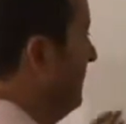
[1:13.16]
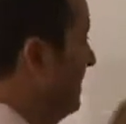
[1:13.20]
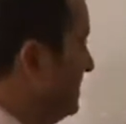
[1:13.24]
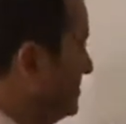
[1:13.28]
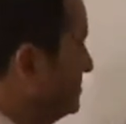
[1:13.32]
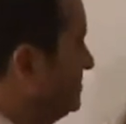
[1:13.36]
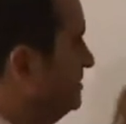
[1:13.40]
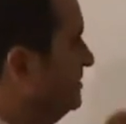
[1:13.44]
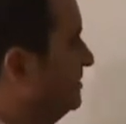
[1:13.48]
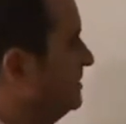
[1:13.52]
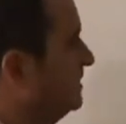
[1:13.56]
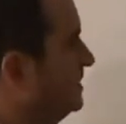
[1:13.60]

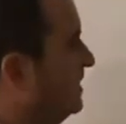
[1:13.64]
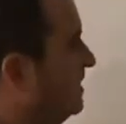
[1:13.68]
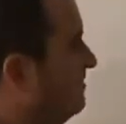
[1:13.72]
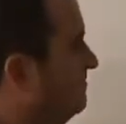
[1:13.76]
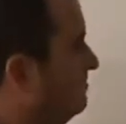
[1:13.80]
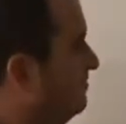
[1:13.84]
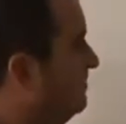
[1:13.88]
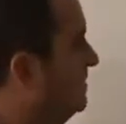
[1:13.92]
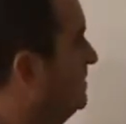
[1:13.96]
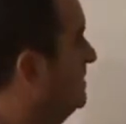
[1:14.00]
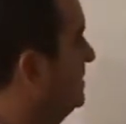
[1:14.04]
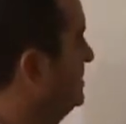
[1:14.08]
imagine that a
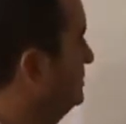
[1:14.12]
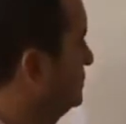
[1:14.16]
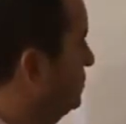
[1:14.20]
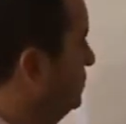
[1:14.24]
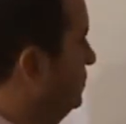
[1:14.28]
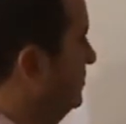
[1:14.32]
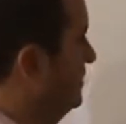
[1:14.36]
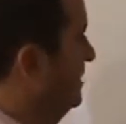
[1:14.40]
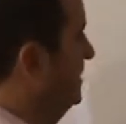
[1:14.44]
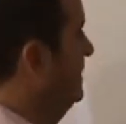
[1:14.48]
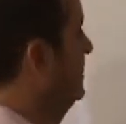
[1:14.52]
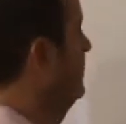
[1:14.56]
government is
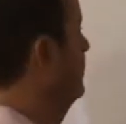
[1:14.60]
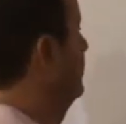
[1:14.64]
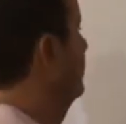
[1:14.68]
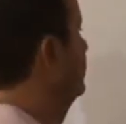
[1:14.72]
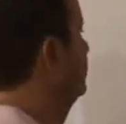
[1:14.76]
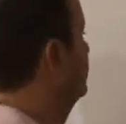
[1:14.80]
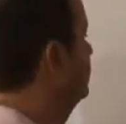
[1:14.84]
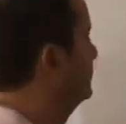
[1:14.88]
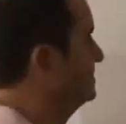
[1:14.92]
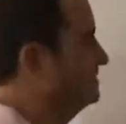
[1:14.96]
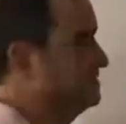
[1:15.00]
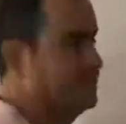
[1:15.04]
looking
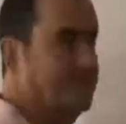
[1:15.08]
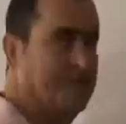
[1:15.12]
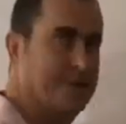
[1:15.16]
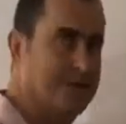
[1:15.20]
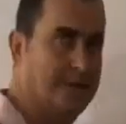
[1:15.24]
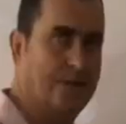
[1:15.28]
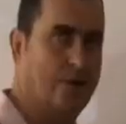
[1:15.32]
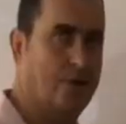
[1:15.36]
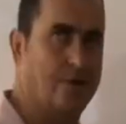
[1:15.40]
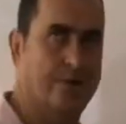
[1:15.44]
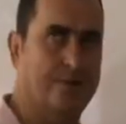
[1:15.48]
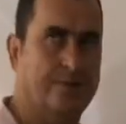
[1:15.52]
at its
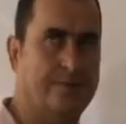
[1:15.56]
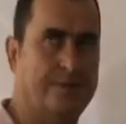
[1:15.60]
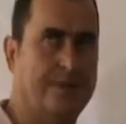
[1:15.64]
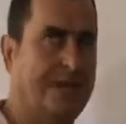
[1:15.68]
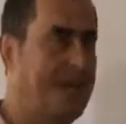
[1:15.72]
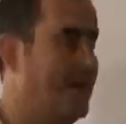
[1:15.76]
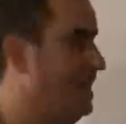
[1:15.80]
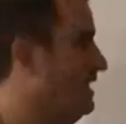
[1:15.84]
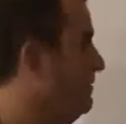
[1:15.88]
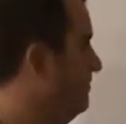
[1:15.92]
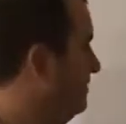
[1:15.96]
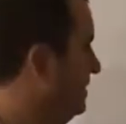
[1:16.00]

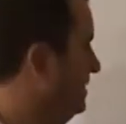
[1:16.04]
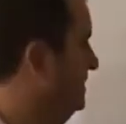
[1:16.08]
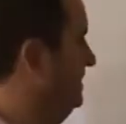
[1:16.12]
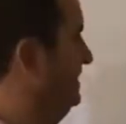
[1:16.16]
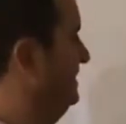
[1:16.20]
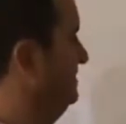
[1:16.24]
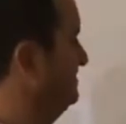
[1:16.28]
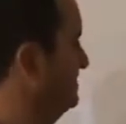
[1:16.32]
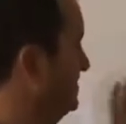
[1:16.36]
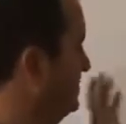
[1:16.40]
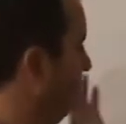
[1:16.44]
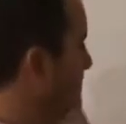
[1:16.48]
economy and it
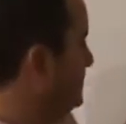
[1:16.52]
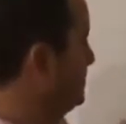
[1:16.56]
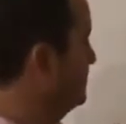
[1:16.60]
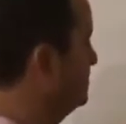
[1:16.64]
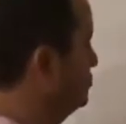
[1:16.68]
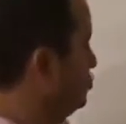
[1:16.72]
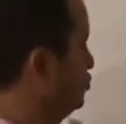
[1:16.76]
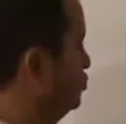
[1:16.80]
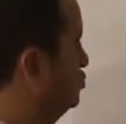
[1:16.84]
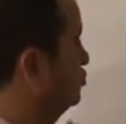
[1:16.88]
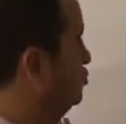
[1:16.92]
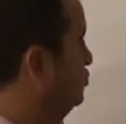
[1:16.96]
believes this is
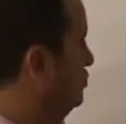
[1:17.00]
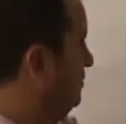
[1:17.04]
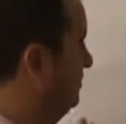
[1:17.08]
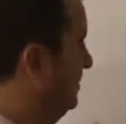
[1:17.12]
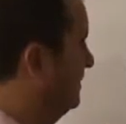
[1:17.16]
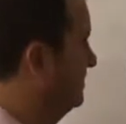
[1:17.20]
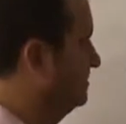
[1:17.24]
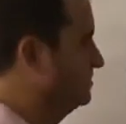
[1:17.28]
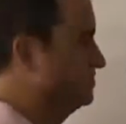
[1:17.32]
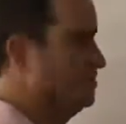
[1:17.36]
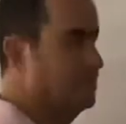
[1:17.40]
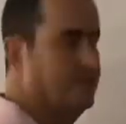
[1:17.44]
a true
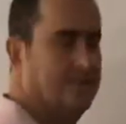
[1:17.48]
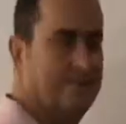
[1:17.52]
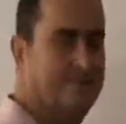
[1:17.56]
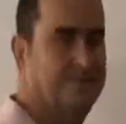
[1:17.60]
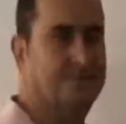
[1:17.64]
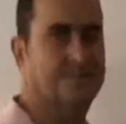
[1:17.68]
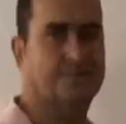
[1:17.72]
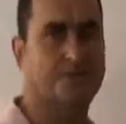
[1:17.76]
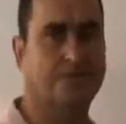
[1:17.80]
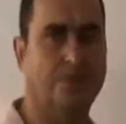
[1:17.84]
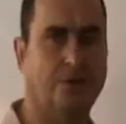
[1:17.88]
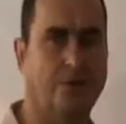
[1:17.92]
picture of
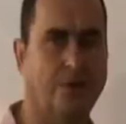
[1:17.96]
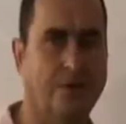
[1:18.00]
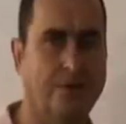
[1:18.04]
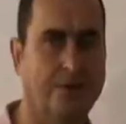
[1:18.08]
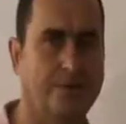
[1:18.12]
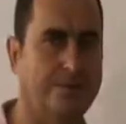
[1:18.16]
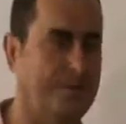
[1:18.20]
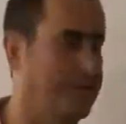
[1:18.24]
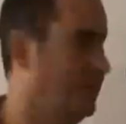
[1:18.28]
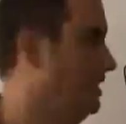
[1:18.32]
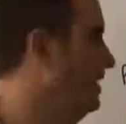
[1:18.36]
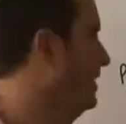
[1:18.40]
its
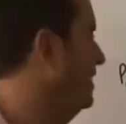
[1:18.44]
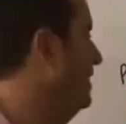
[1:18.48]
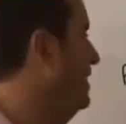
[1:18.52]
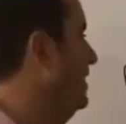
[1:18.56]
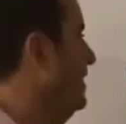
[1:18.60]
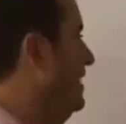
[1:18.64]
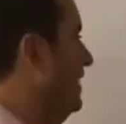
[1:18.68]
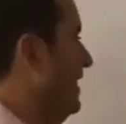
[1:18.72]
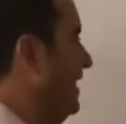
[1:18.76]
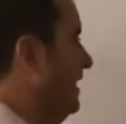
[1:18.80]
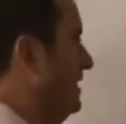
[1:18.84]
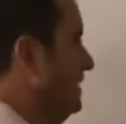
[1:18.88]
economy,
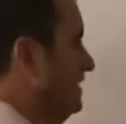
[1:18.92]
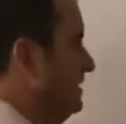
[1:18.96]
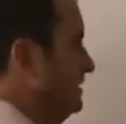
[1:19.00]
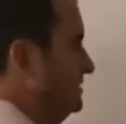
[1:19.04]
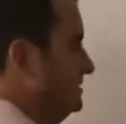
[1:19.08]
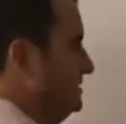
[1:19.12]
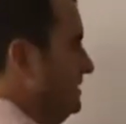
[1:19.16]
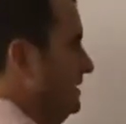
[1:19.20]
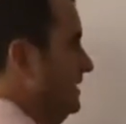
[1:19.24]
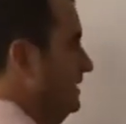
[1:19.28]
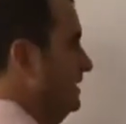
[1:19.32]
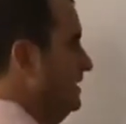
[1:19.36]
and it
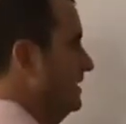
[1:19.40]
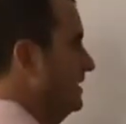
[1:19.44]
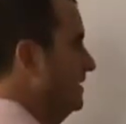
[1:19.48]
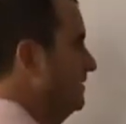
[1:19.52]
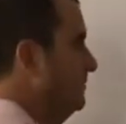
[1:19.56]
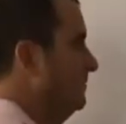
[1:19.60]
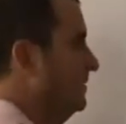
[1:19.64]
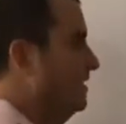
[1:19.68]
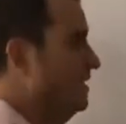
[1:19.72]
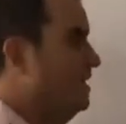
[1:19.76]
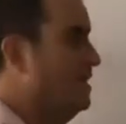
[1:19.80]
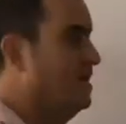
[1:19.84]
is
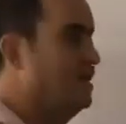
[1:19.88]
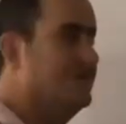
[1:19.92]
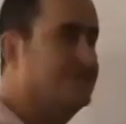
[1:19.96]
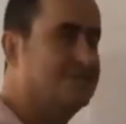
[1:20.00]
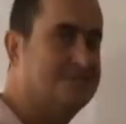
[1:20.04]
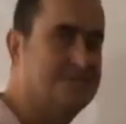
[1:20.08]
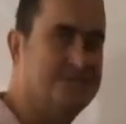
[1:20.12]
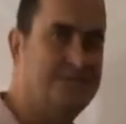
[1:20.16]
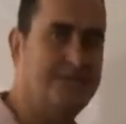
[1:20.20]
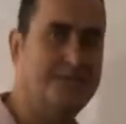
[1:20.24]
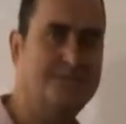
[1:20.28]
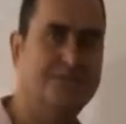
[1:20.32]
here.
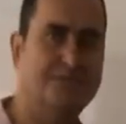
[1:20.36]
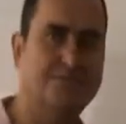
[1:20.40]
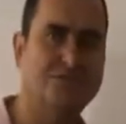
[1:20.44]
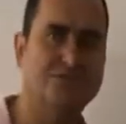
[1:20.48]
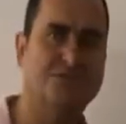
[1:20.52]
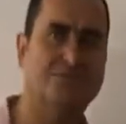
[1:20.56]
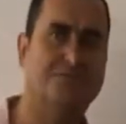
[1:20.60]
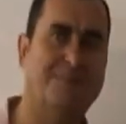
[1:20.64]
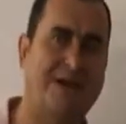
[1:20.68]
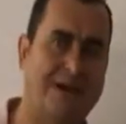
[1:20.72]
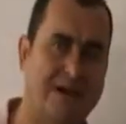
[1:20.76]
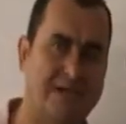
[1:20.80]

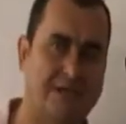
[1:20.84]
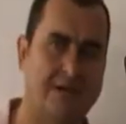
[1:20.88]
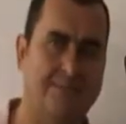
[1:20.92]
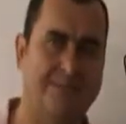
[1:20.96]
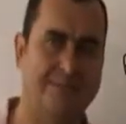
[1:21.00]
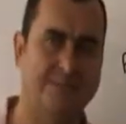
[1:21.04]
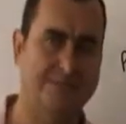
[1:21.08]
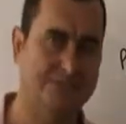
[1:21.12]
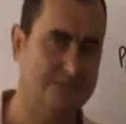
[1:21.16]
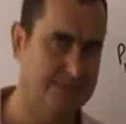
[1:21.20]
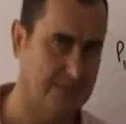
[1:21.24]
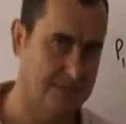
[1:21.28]
Ceteris
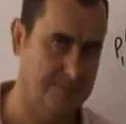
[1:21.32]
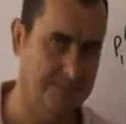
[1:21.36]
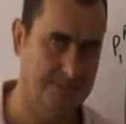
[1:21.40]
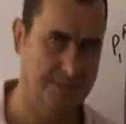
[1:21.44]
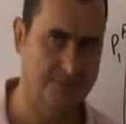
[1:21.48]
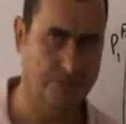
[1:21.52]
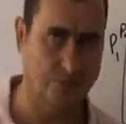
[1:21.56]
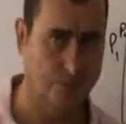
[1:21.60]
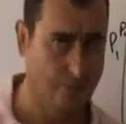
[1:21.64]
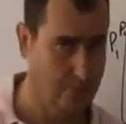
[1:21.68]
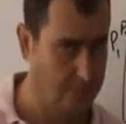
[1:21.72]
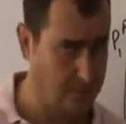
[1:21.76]
paribus, that
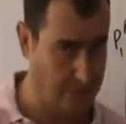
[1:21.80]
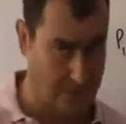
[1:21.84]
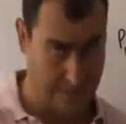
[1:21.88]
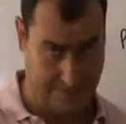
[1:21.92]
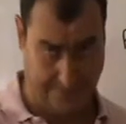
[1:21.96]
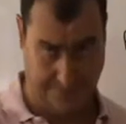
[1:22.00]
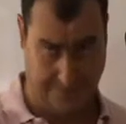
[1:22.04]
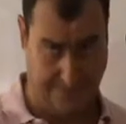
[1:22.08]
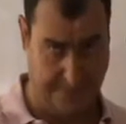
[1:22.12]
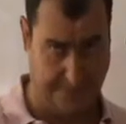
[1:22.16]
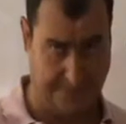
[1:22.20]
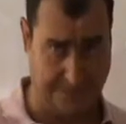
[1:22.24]
means all
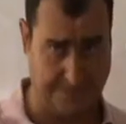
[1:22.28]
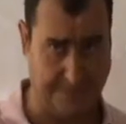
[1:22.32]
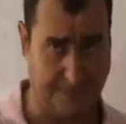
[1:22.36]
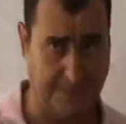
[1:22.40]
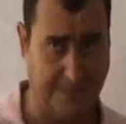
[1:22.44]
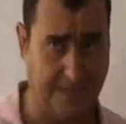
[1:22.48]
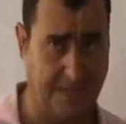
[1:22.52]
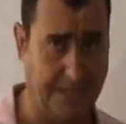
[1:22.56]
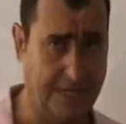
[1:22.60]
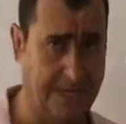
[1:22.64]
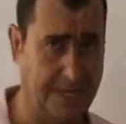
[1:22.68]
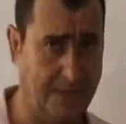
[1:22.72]
other things
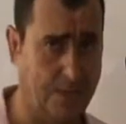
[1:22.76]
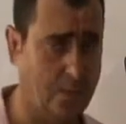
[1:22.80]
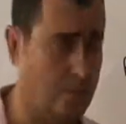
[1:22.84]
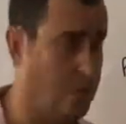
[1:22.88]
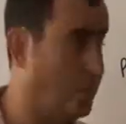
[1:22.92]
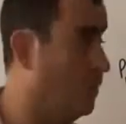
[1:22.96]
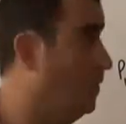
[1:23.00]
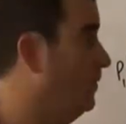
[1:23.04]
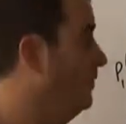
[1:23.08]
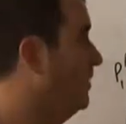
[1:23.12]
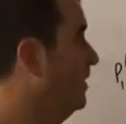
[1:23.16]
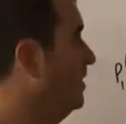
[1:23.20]
being
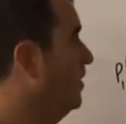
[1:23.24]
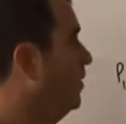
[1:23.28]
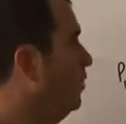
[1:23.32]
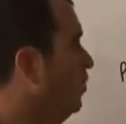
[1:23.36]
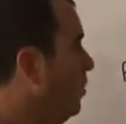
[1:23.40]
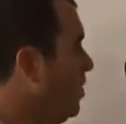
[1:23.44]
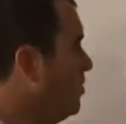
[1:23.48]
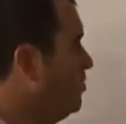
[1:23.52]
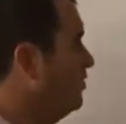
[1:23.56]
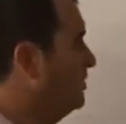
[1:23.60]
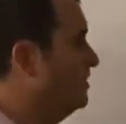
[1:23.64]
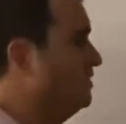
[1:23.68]
equal,
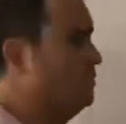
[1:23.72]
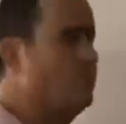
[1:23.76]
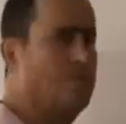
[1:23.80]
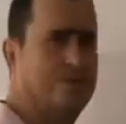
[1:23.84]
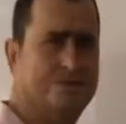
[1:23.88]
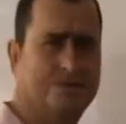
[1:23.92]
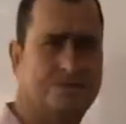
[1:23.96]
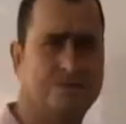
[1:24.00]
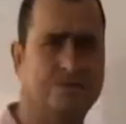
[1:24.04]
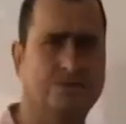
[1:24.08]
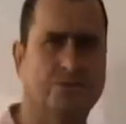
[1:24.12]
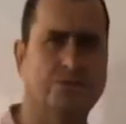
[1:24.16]
what would it
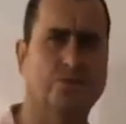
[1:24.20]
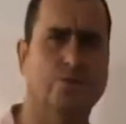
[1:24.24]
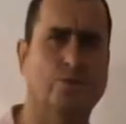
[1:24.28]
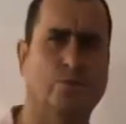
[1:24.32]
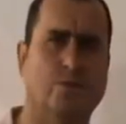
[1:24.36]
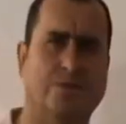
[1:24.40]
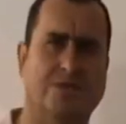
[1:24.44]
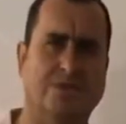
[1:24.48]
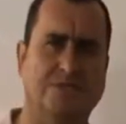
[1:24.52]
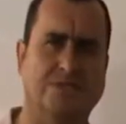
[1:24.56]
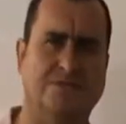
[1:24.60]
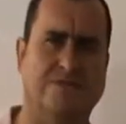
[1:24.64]
want to do
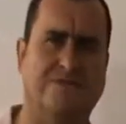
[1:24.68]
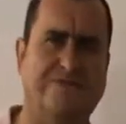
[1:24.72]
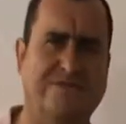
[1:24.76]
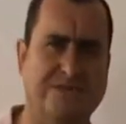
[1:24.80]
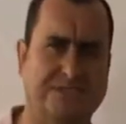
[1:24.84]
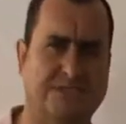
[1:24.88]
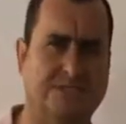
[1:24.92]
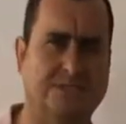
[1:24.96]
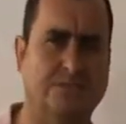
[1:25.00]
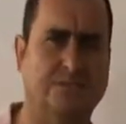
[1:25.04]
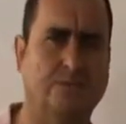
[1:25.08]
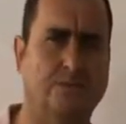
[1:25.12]
with its
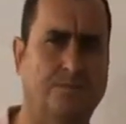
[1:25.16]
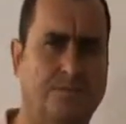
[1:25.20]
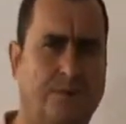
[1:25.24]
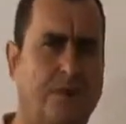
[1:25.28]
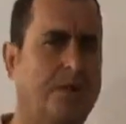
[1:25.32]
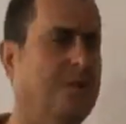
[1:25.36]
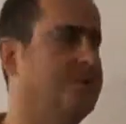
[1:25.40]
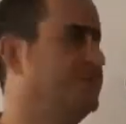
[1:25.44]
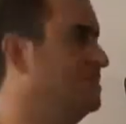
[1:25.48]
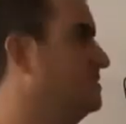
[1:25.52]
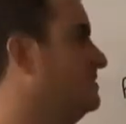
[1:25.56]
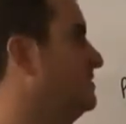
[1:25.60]
fiscal
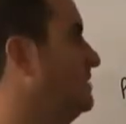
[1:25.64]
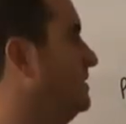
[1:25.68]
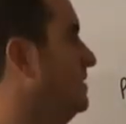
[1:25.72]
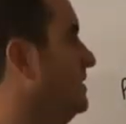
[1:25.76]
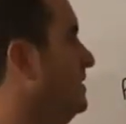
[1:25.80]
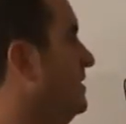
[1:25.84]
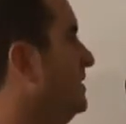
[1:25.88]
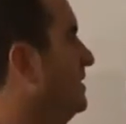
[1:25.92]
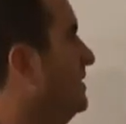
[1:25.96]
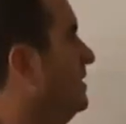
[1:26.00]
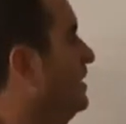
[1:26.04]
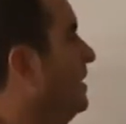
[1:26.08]
policy?